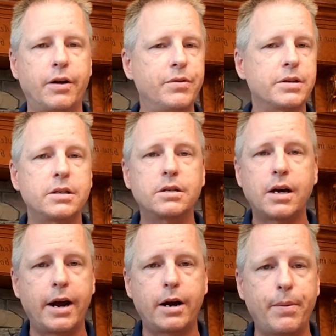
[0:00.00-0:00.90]
of this
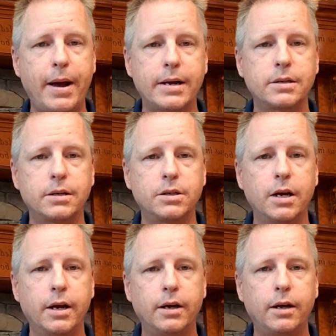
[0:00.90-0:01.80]
entire passage.
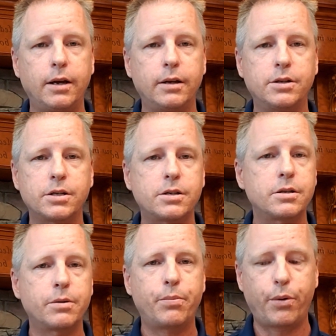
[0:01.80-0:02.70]
And just
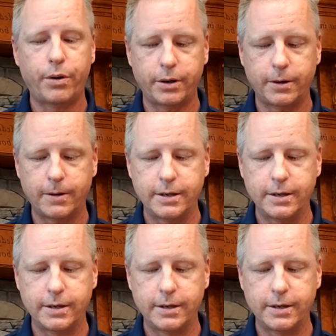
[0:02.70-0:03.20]
as important,